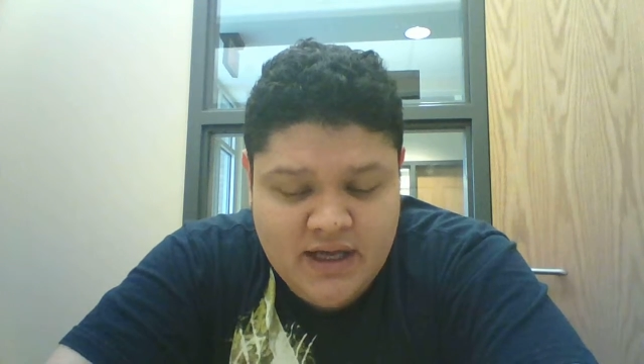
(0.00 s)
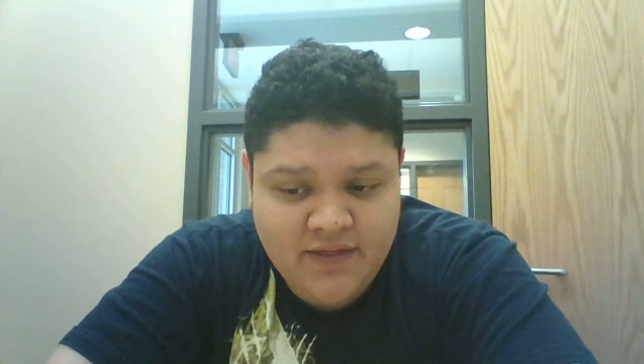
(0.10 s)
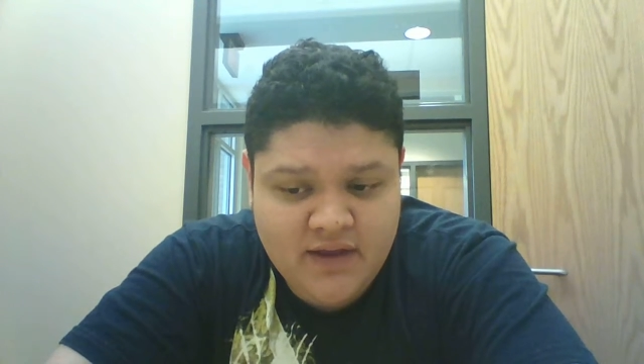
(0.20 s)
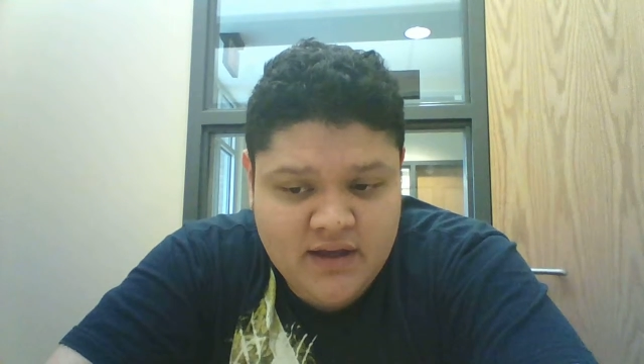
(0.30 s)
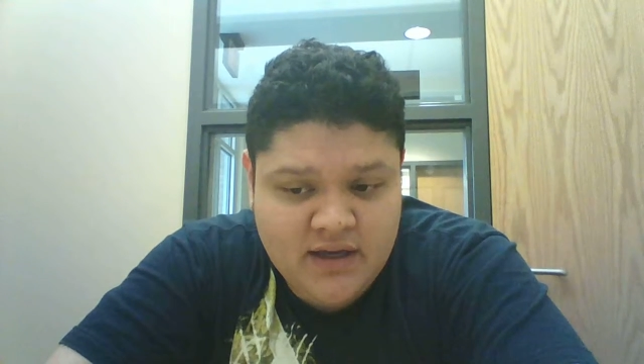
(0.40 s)

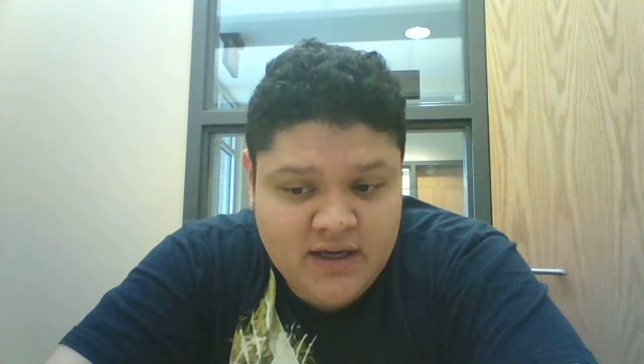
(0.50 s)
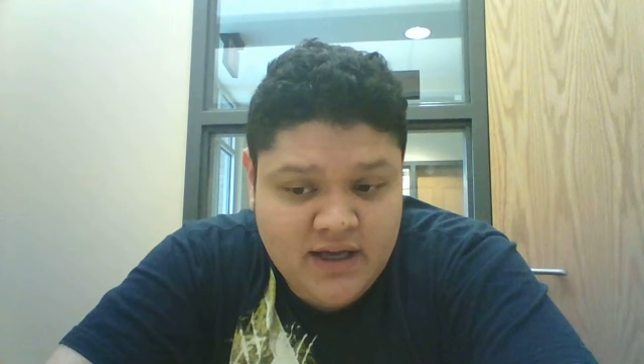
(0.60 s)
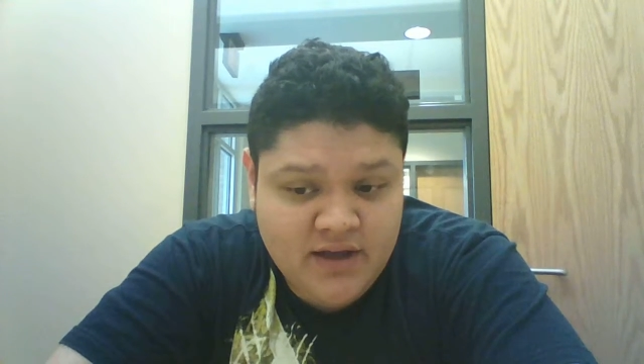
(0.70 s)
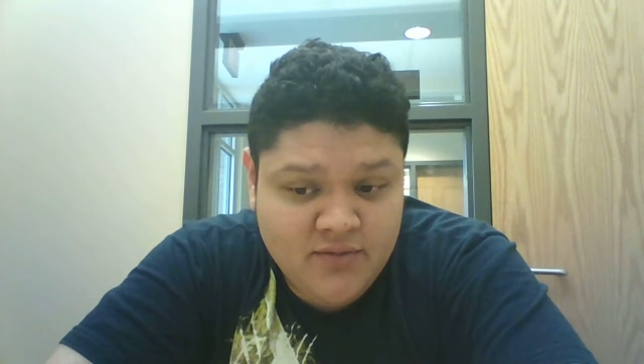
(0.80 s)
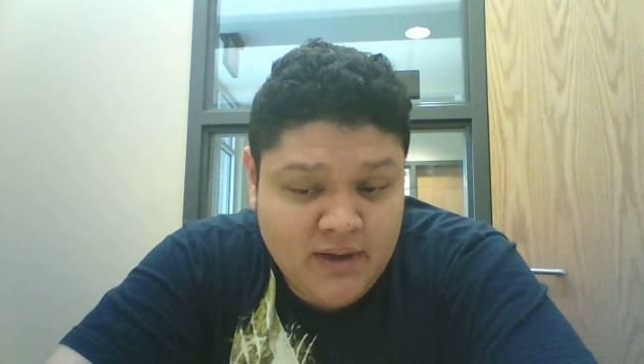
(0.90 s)
stand
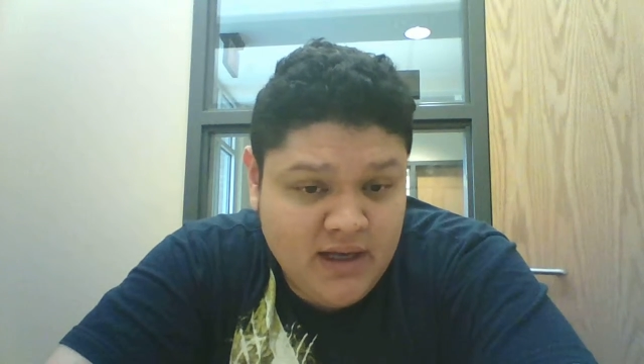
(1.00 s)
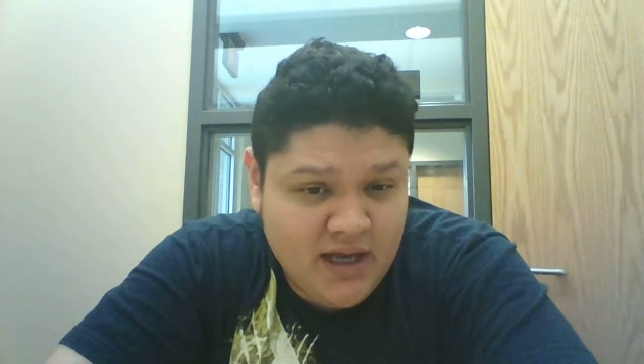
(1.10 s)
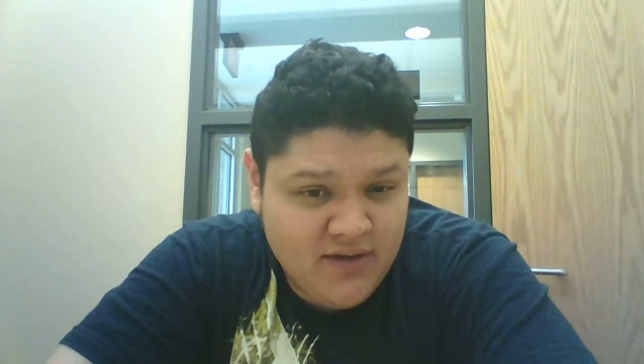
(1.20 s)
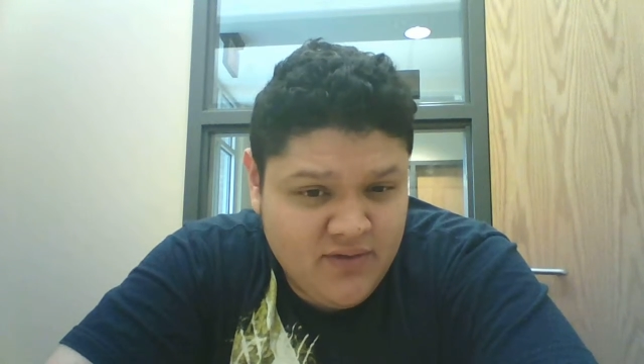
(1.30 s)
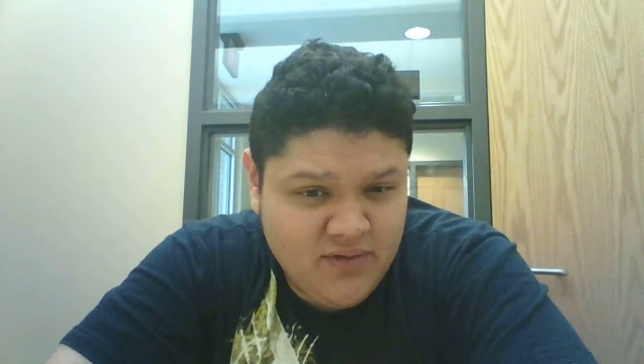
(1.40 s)
against my
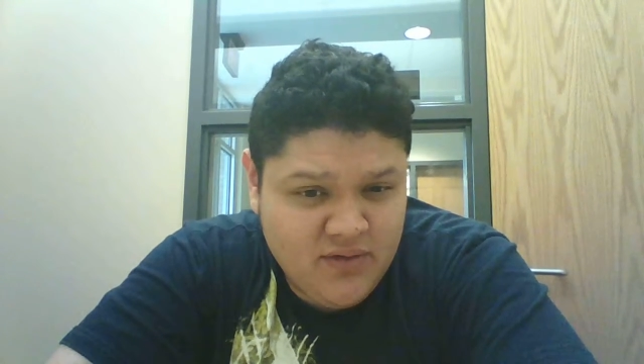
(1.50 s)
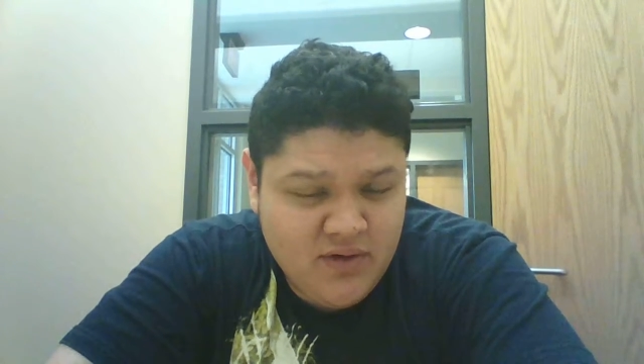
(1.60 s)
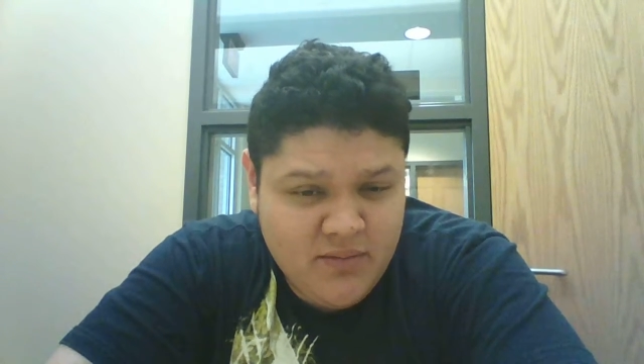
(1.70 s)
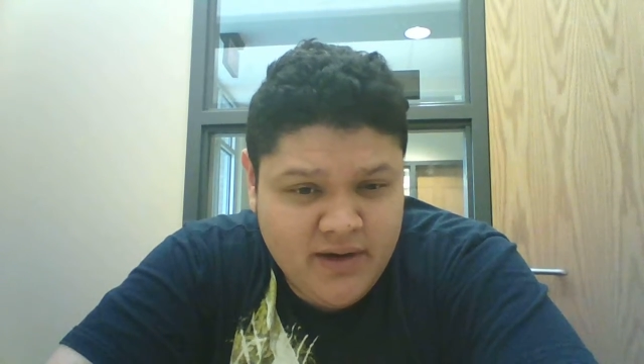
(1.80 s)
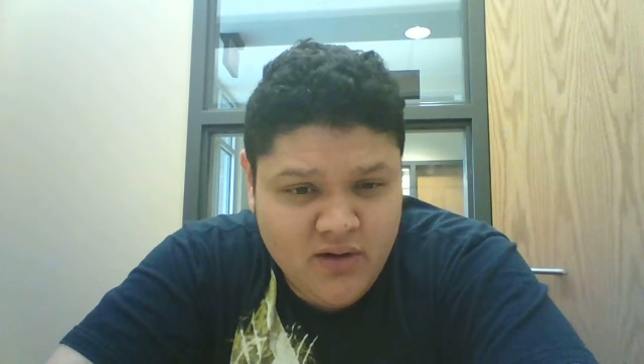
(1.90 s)
life,
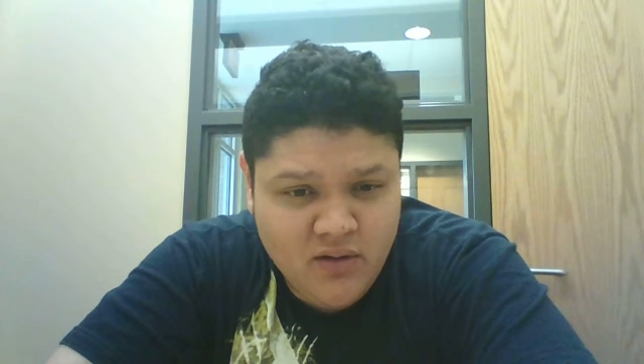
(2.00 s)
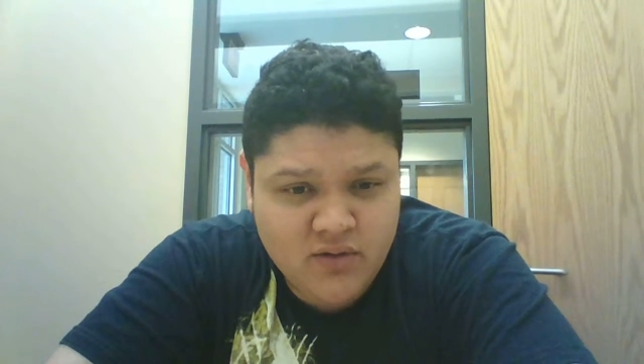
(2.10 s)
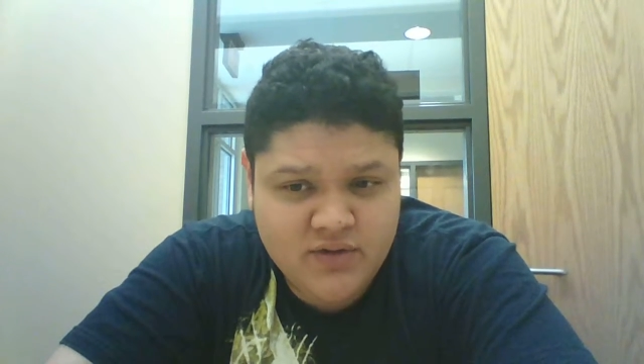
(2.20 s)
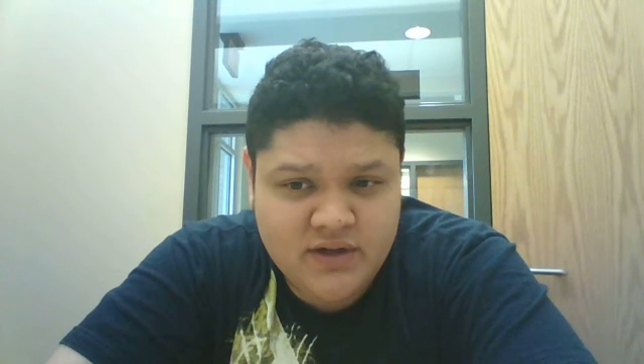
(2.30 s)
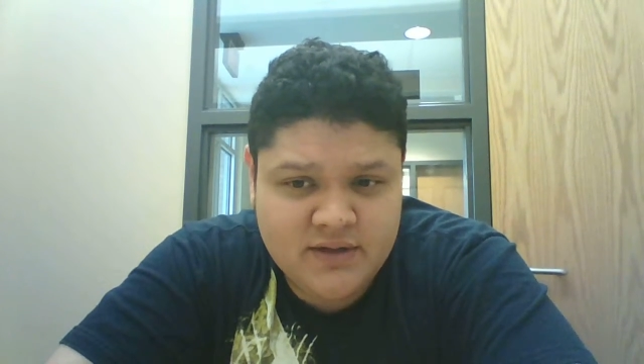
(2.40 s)
and my
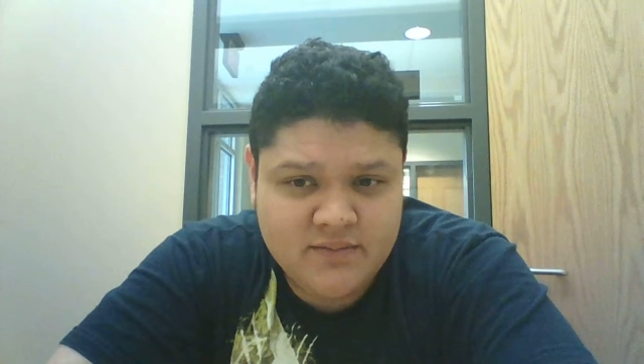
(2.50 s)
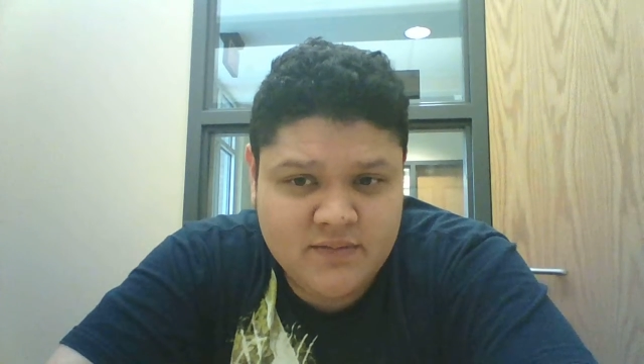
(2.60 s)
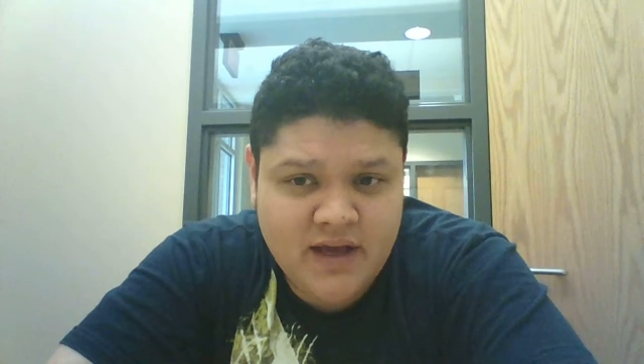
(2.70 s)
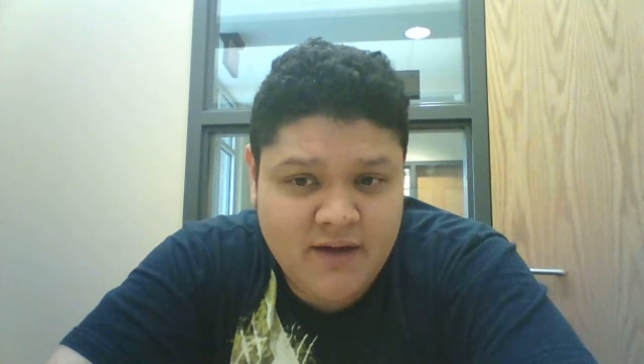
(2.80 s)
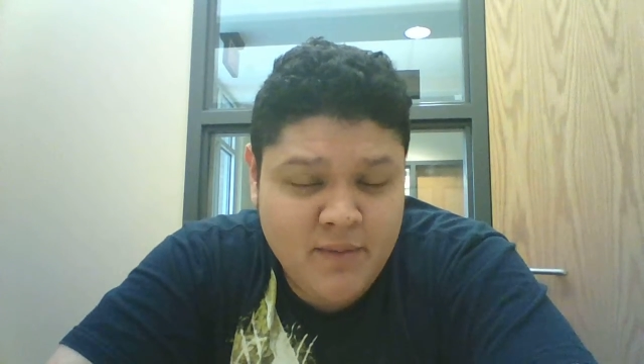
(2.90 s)
goals
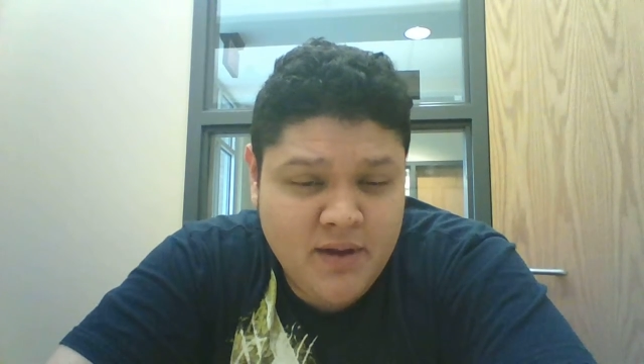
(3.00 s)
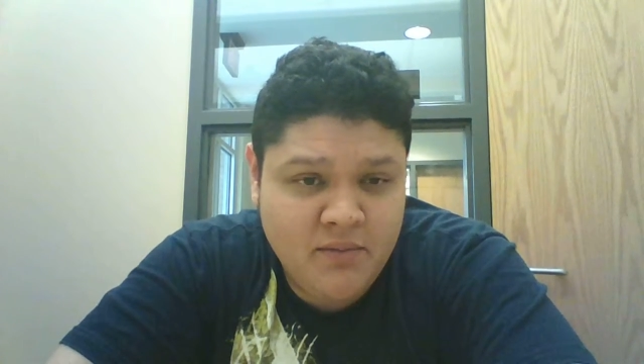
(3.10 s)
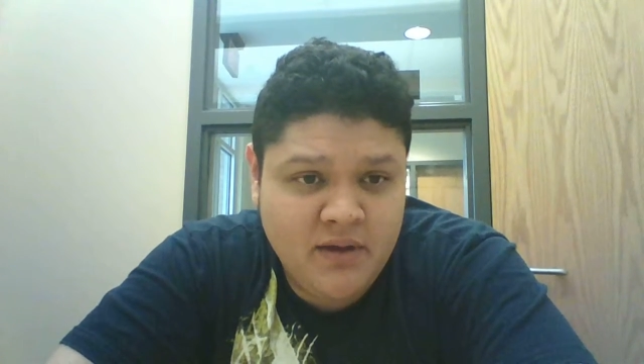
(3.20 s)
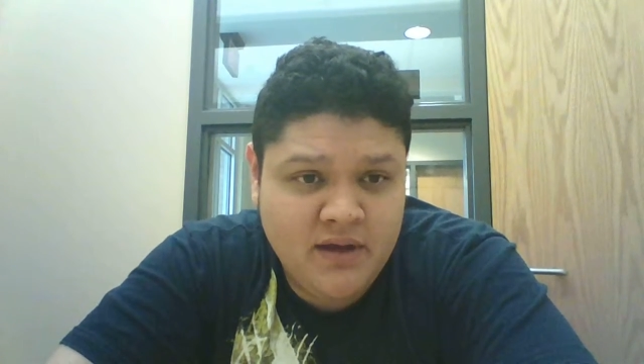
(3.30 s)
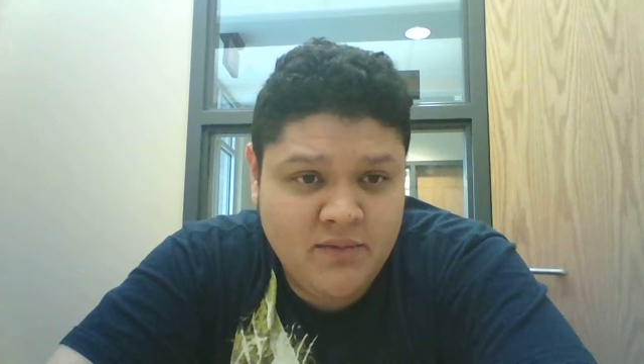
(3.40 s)
that have made
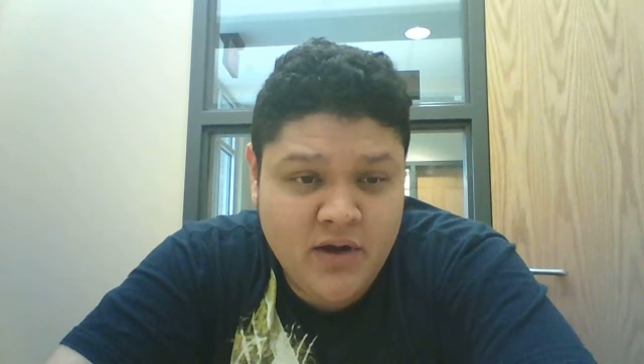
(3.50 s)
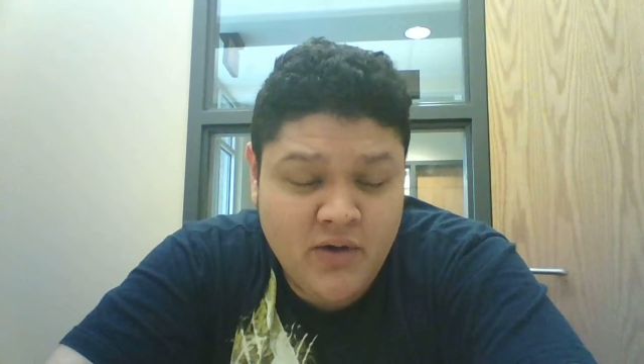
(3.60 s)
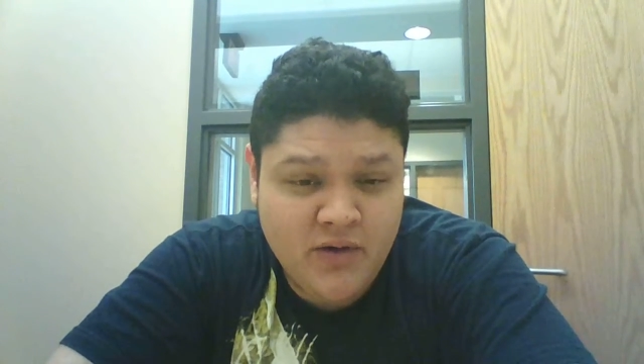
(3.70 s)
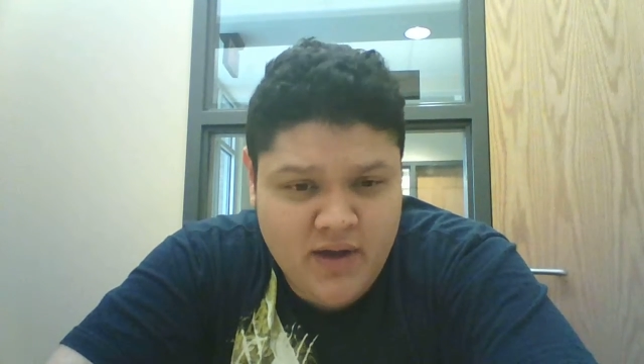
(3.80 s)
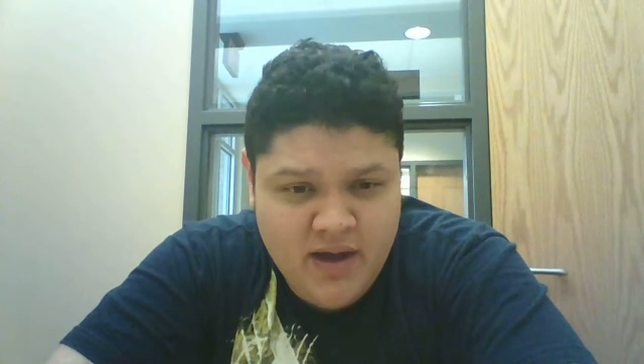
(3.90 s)
me
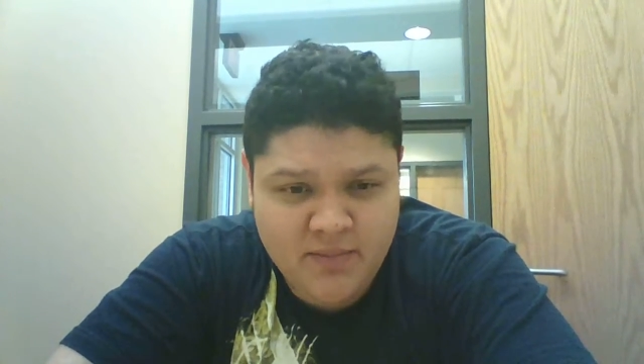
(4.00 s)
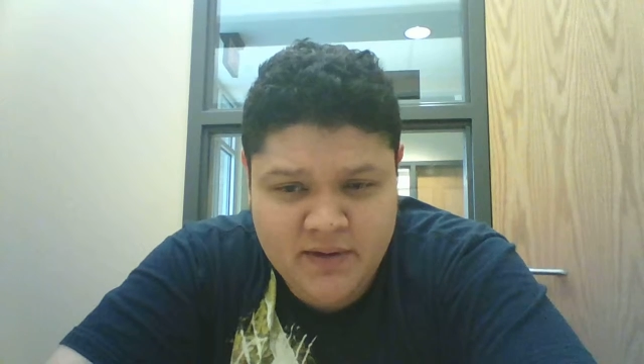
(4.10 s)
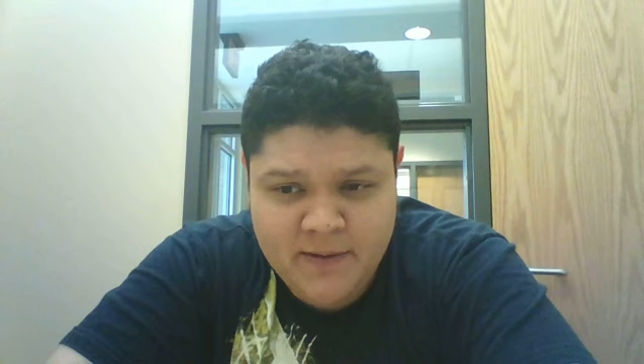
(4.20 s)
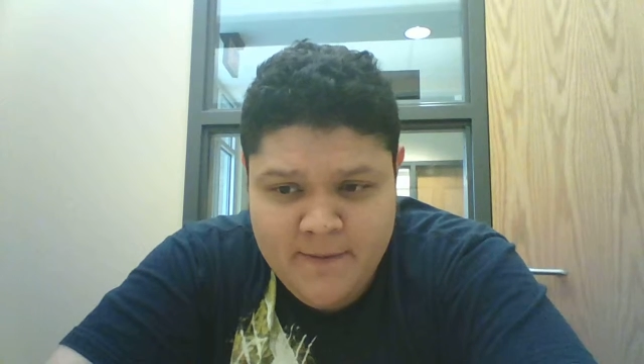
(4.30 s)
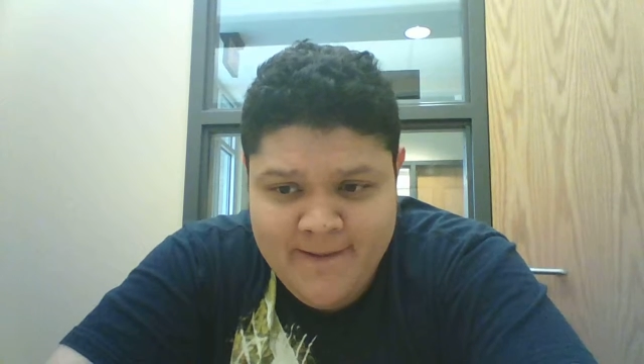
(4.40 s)
very
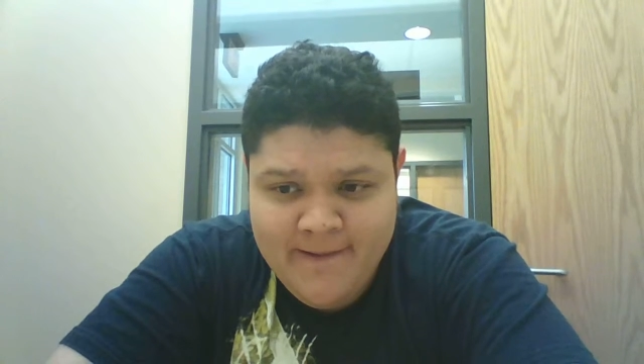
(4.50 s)
happy.